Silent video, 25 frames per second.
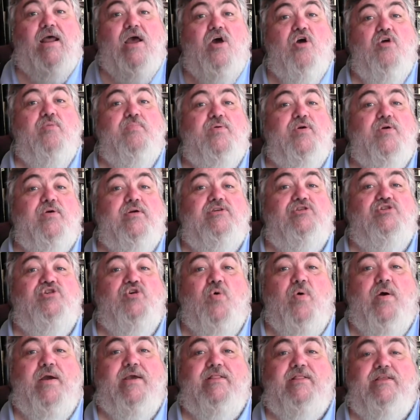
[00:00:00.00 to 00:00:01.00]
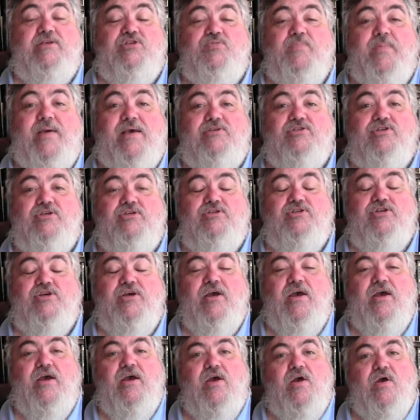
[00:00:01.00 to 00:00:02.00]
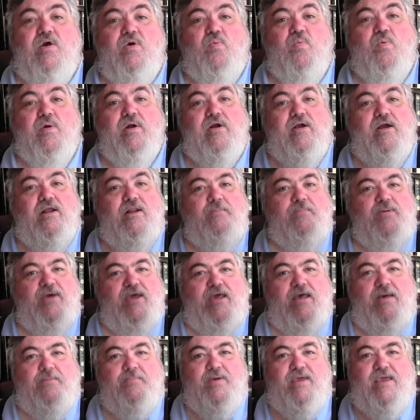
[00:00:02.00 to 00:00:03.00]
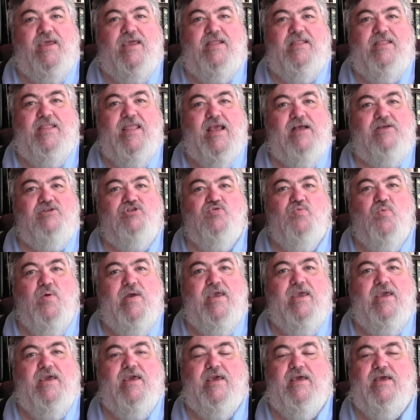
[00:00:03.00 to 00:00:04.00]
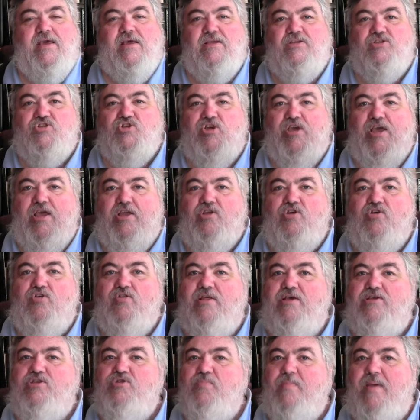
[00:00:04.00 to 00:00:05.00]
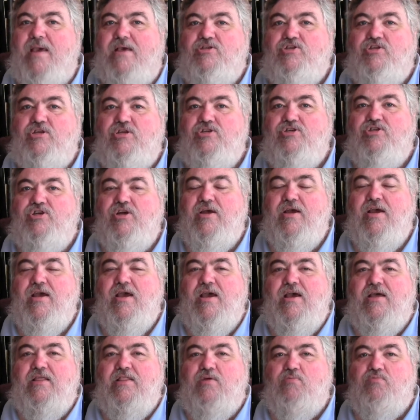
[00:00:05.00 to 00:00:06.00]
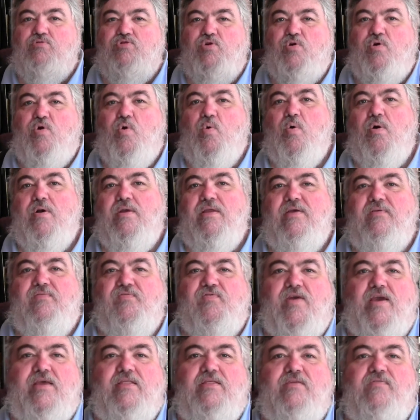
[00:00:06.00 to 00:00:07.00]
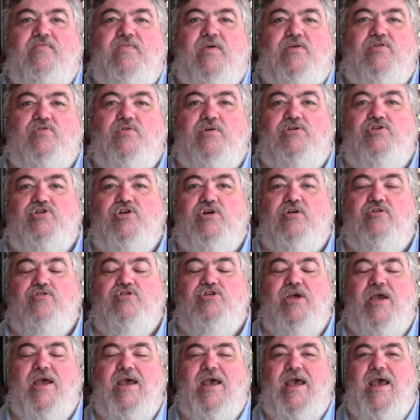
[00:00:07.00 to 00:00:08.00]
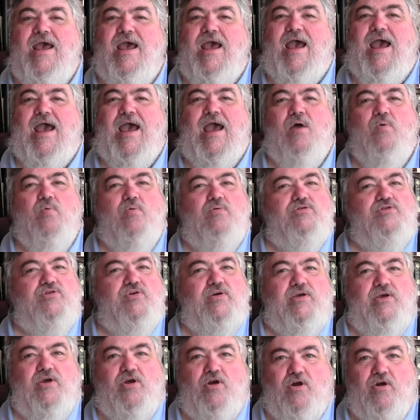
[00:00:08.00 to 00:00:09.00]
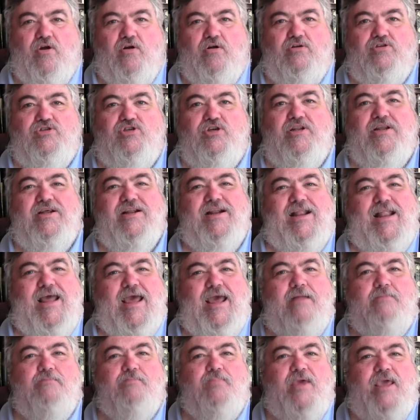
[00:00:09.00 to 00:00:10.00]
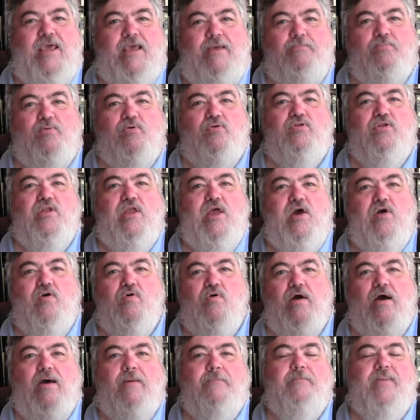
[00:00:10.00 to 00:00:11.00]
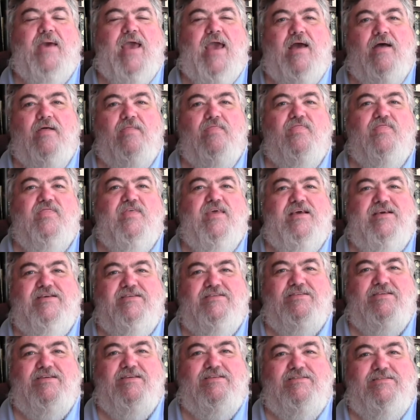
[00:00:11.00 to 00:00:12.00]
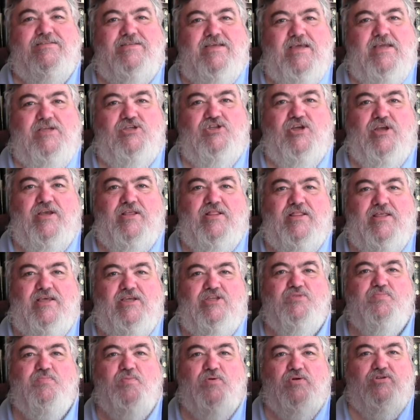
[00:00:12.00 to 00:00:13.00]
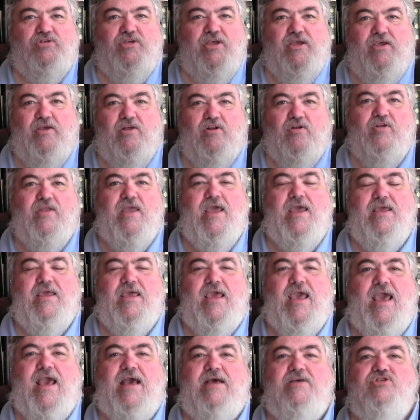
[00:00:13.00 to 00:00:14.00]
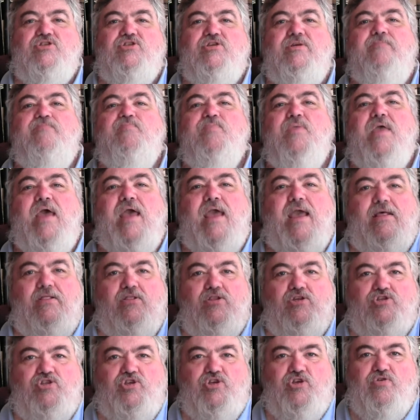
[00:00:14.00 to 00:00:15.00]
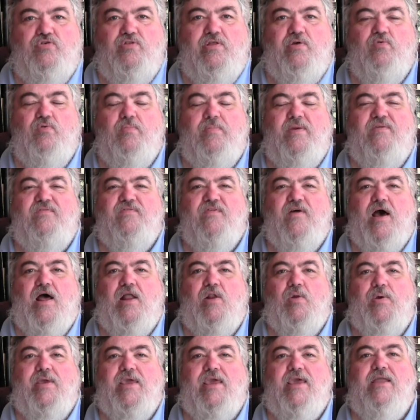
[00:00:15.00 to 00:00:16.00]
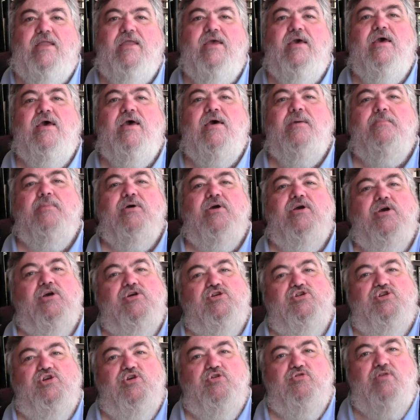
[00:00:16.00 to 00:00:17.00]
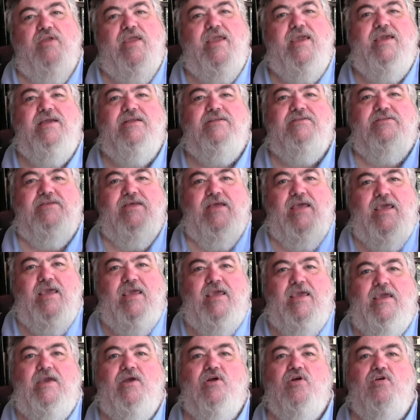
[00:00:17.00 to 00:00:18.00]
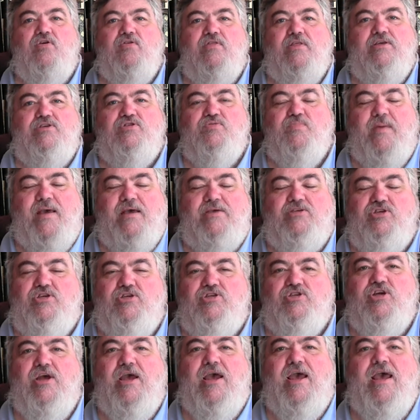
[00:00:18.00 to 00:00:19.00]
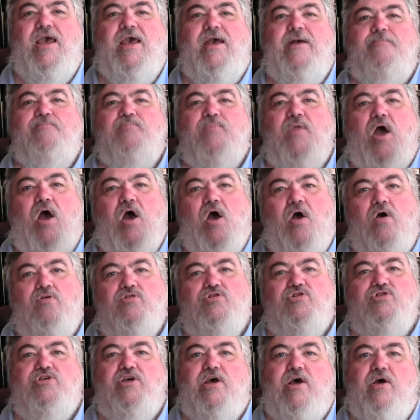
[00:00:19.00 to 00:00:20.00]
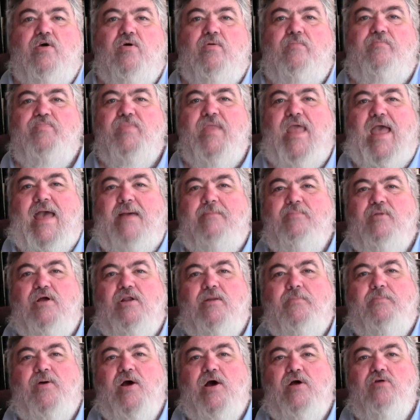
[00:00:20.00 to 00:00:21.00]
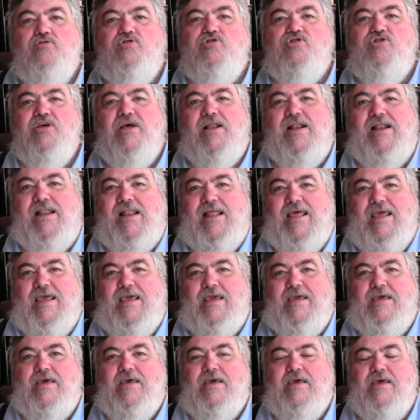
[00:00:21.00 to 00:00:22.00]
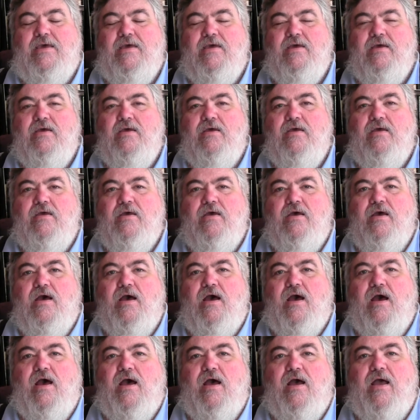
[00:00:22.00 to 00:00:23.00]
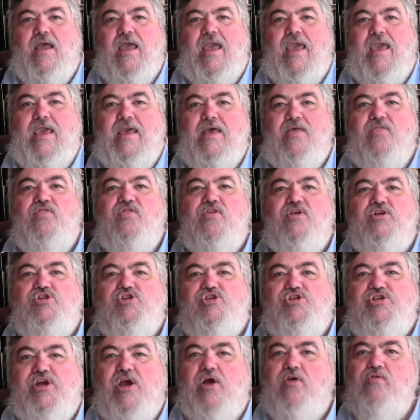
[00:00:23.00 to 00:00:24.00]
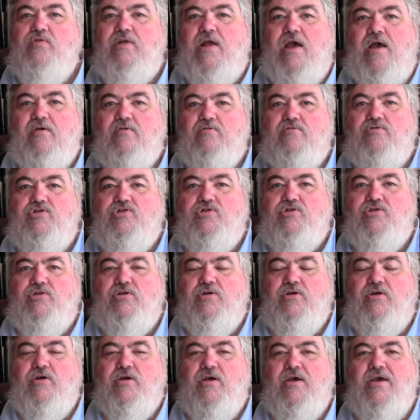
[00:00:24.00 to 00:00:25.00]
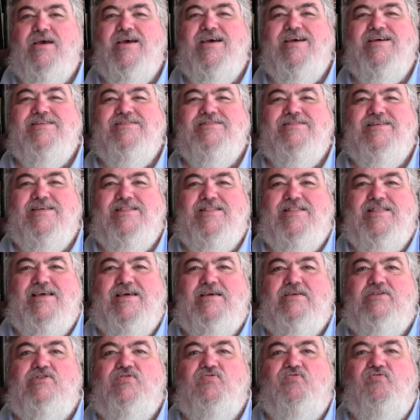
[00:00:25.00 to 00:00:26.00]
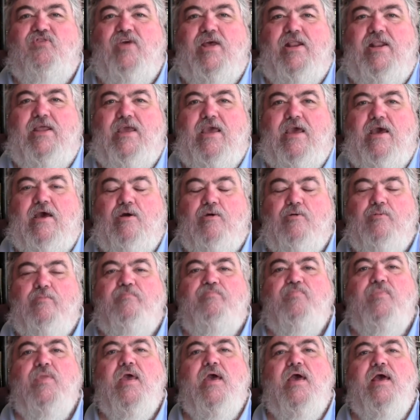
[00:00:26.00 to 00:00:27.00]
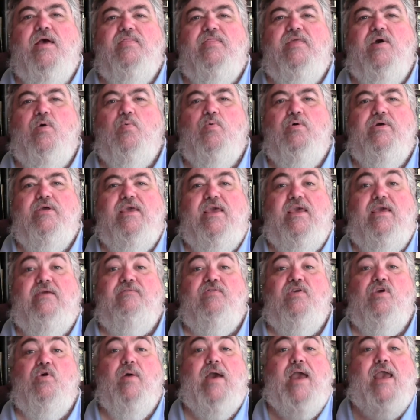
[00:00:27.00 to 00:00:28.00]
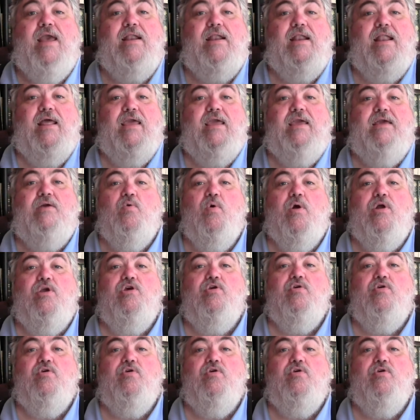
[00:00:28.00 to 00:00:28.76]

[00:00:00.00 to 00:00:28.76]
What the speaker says: I hope you're enjoying this message. We're going to pick up again next week and continue this message that was recorded at Faith and Victory Church. I want to encourage you to let people know about this teaching, this particular netcast, and the two that will be following it, because you need to hear this message. Also, I'm going to post a link in the show notes to this video that will give you a link where